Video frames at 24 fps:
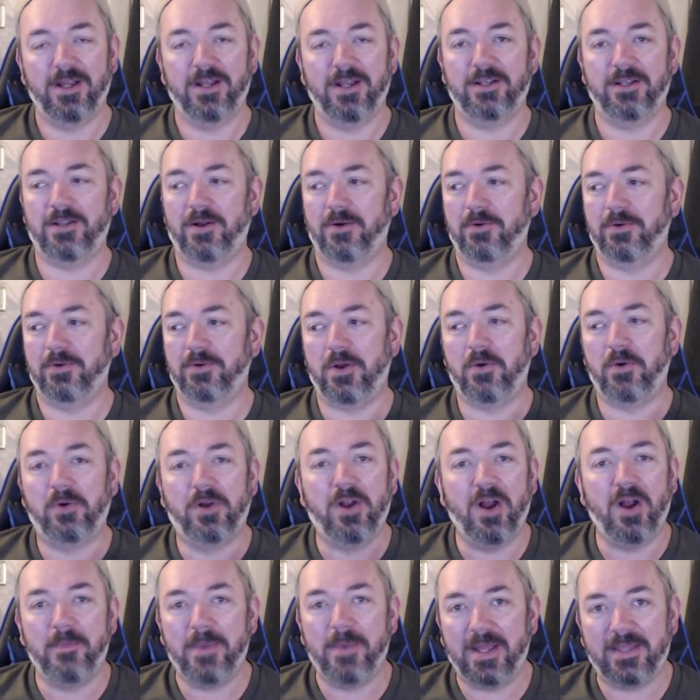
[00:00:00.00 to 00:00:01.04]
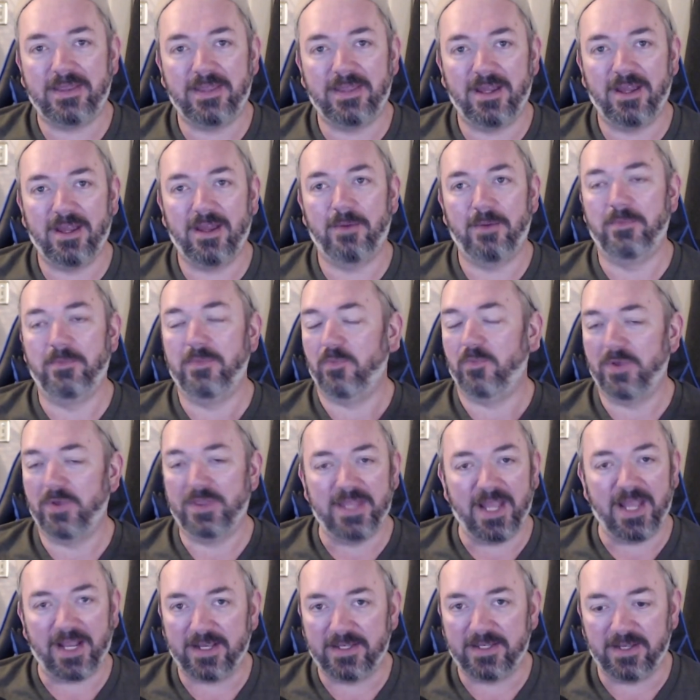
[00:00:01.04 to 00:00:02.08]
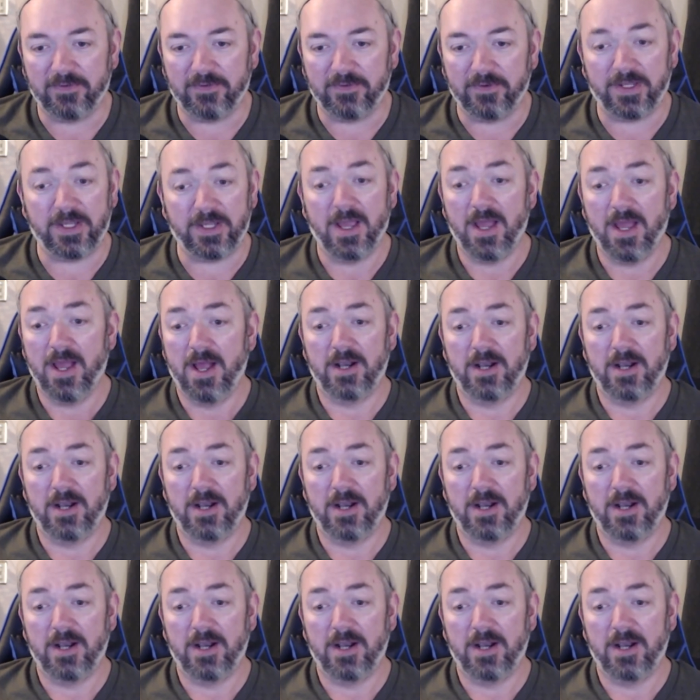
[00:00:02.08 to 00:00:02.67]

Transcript: Don't come at them with negativity.